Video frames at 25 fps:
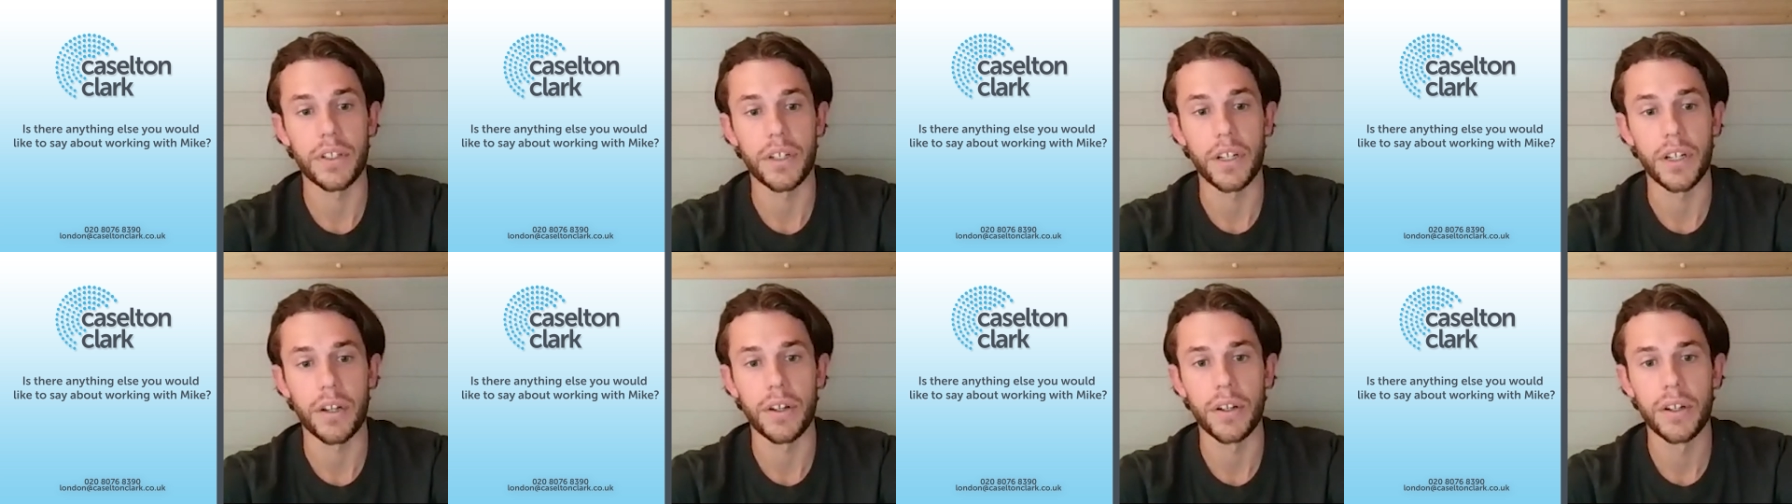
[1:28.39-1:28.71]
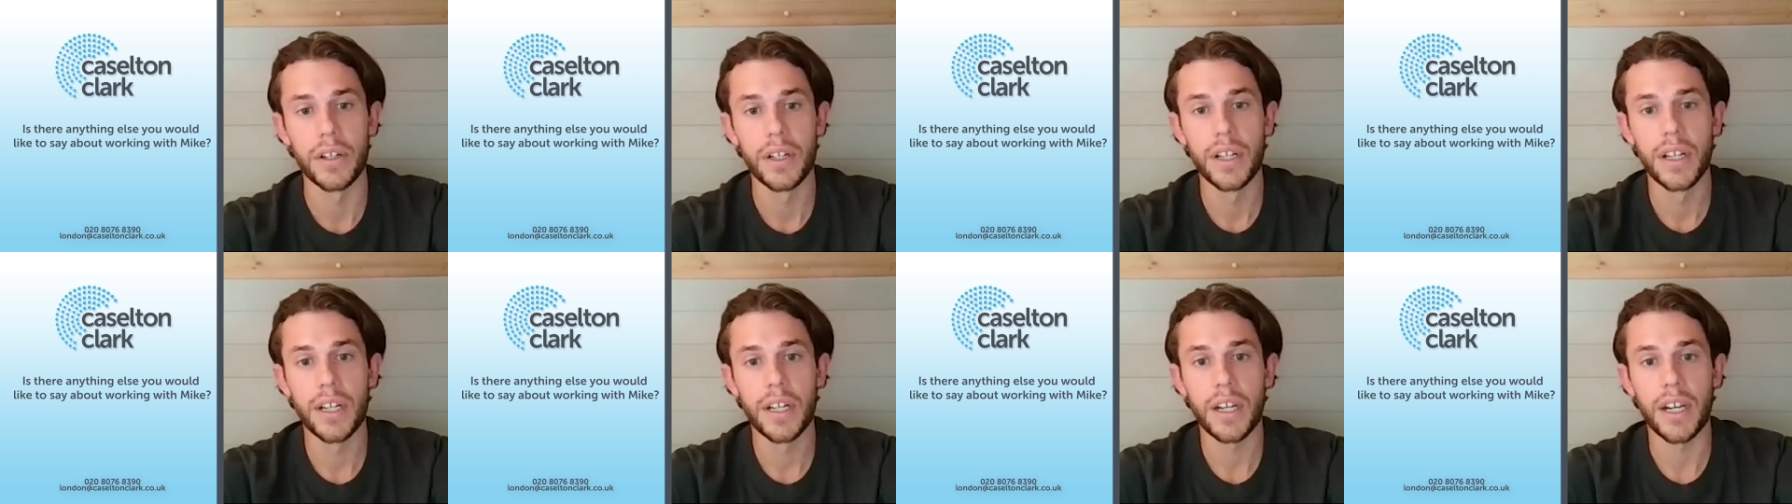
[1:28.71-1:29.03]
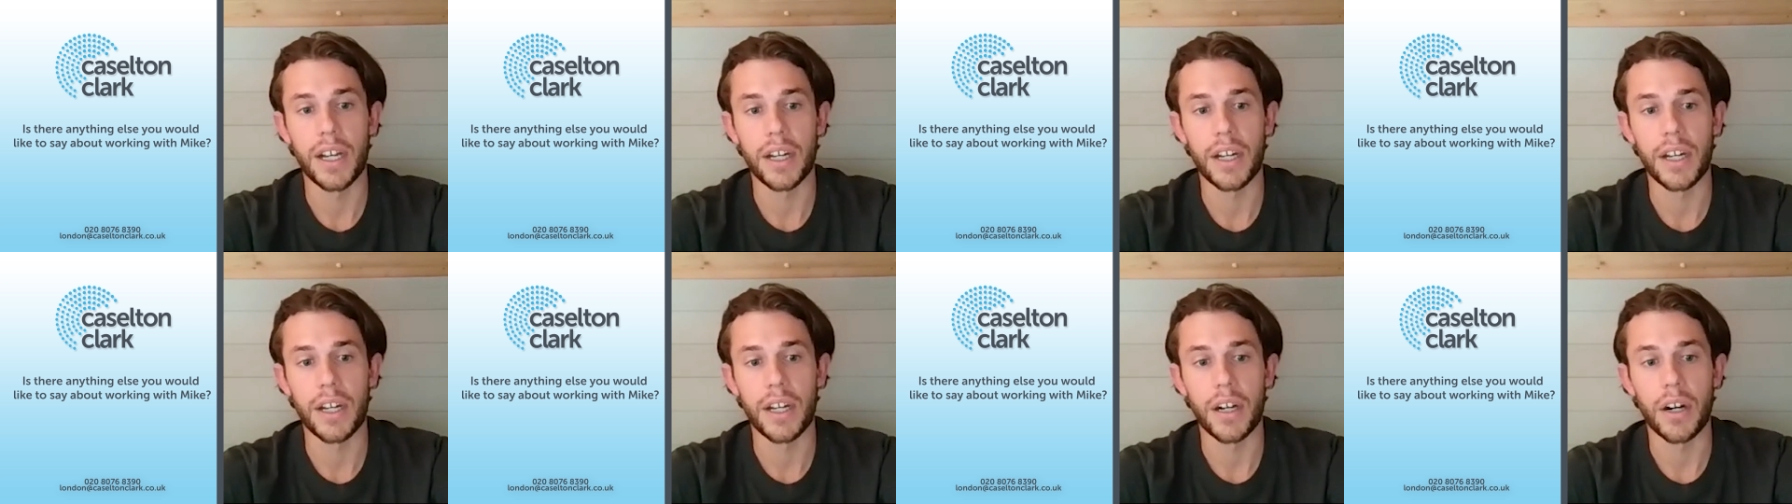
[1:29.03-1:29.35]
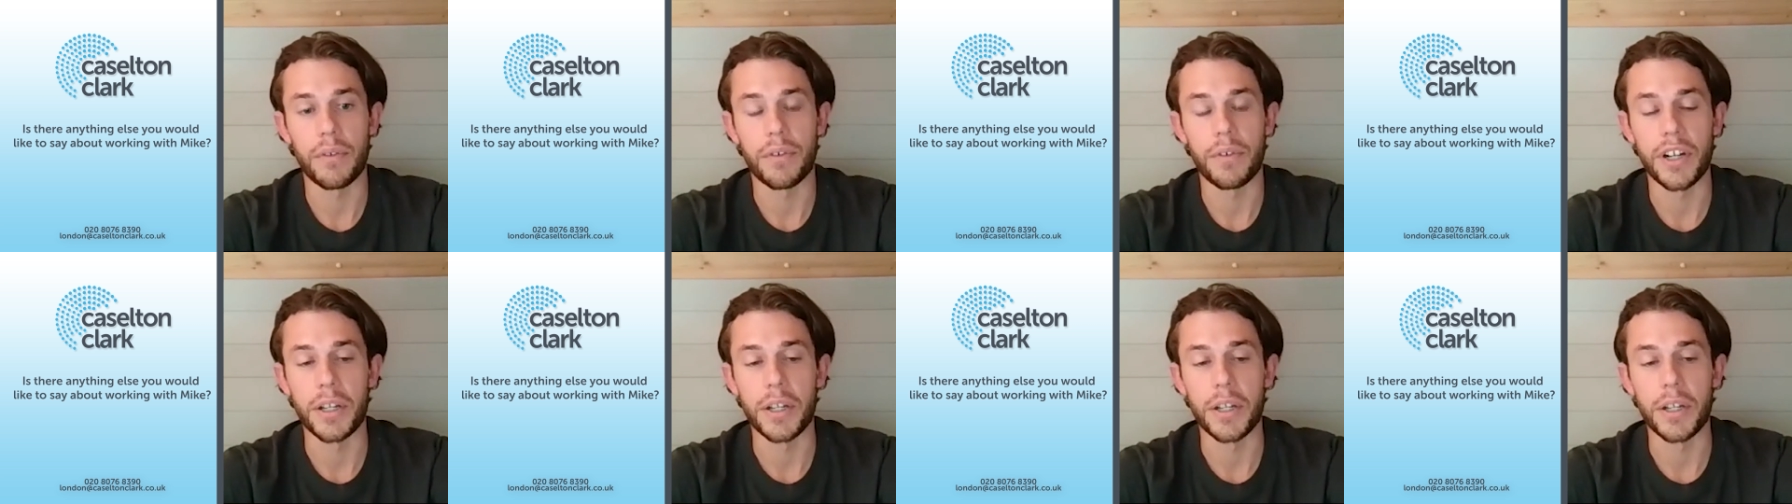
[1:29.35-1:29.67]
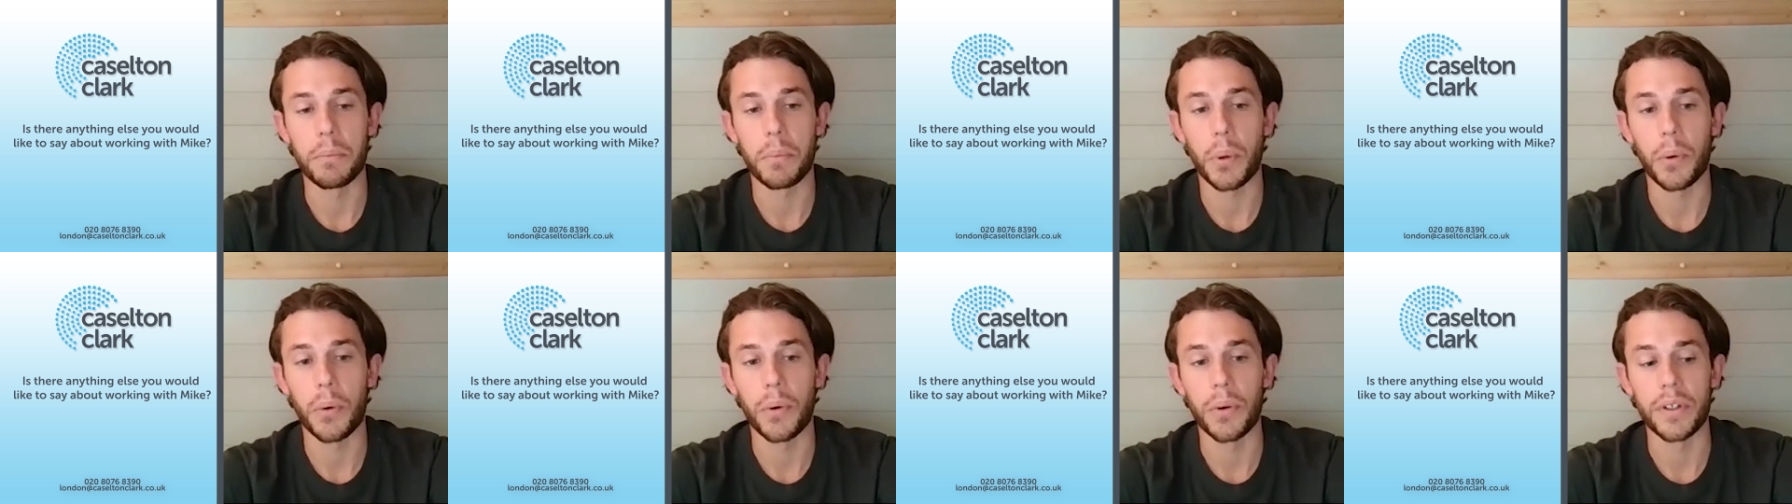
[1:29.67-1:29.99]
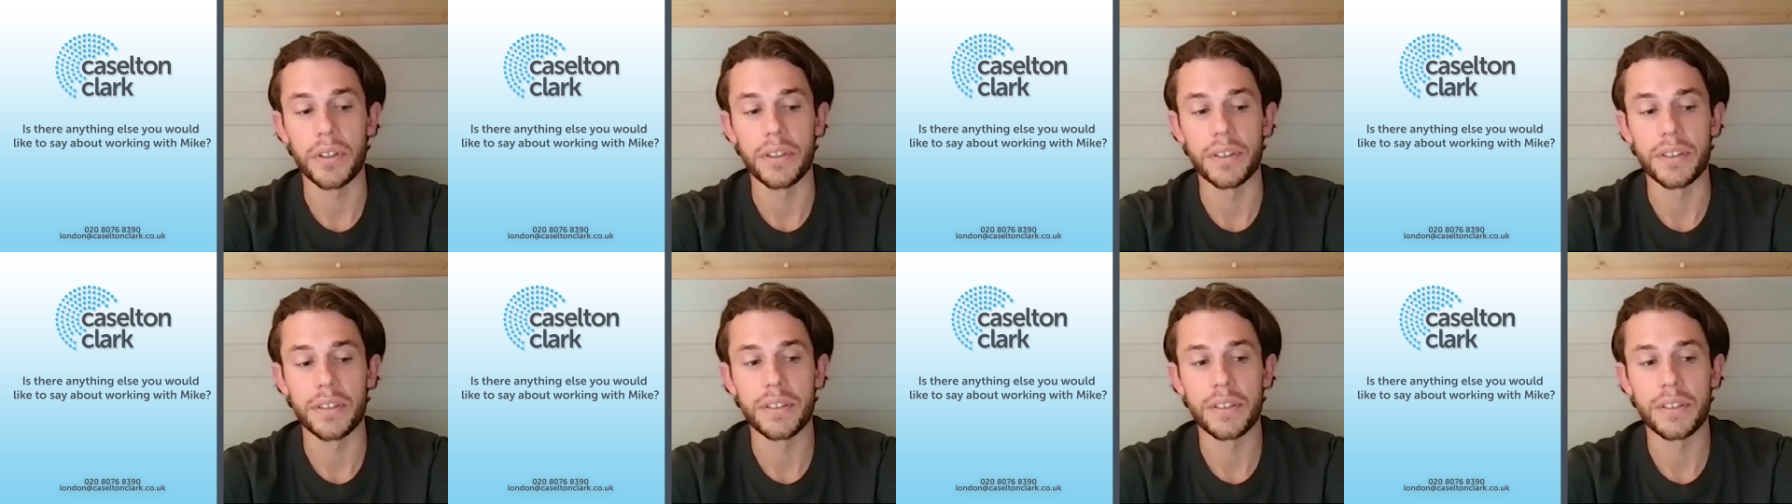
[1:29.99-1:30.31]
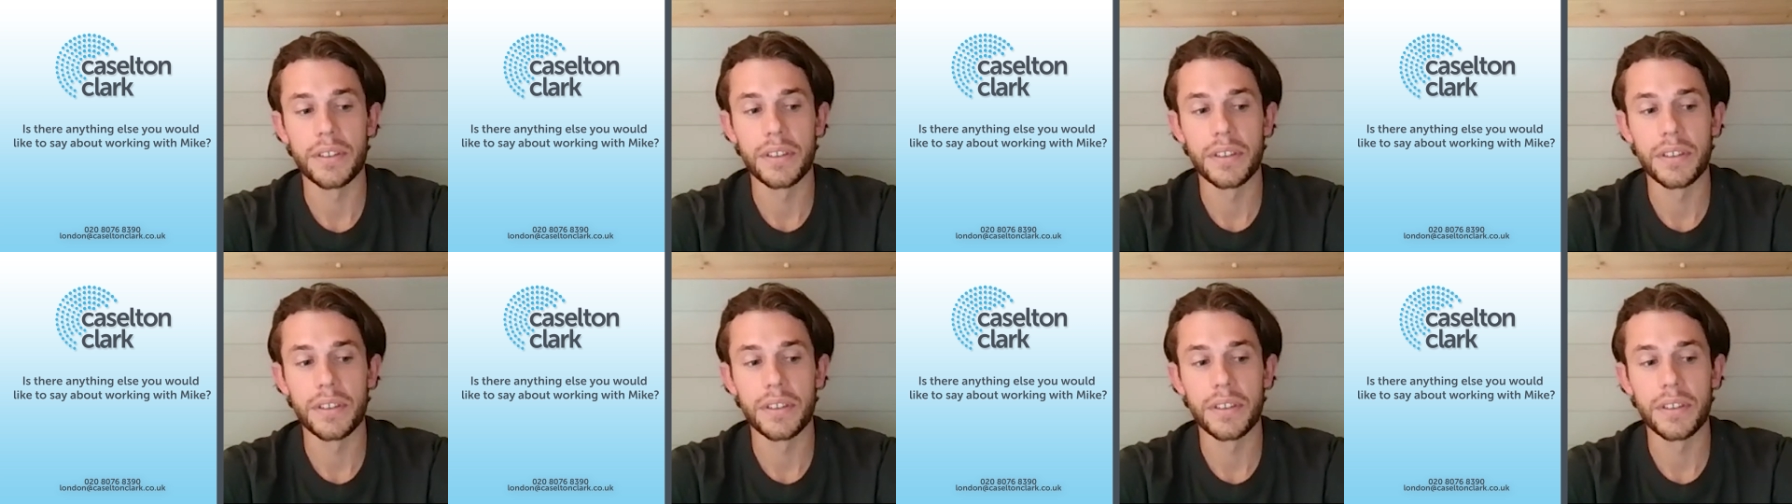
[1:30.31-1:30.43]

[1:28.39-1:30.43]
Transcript: you know, a, a really important